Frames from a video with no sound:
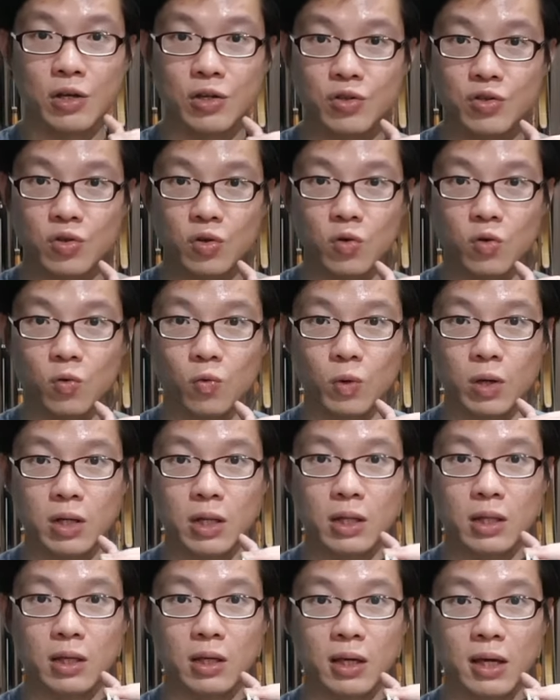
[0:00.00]
So when
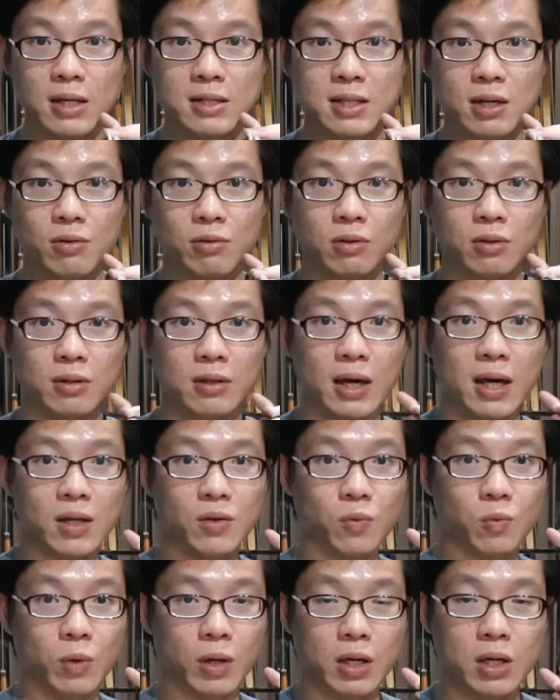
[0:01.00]
it kicks out
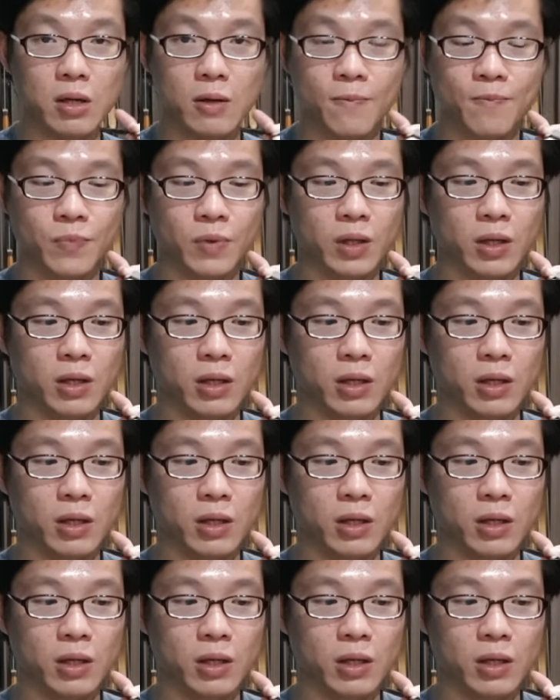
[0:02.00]
that way,